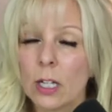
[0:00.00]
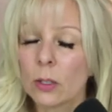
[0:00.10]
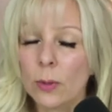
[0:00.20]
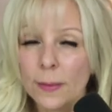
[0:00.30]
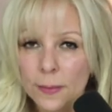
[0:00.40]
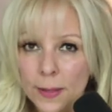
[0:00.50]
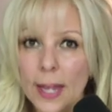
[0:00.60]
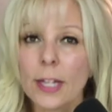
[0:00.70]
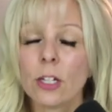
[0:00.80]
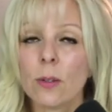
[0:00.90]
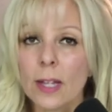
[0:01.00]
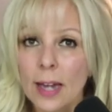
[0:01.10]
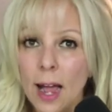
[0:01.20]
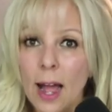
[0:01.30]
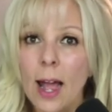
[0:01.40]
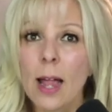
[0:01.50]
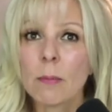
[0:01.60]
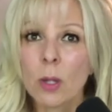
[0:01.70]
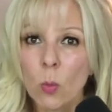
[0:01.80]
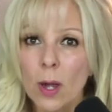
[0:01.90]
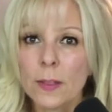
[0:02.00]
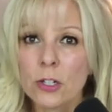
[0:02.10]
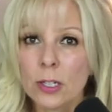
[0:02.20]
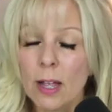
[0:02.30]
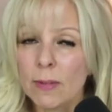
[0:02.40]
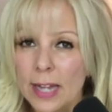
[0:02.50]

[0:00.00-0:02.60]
Lord, thank you that I'm the one that you love.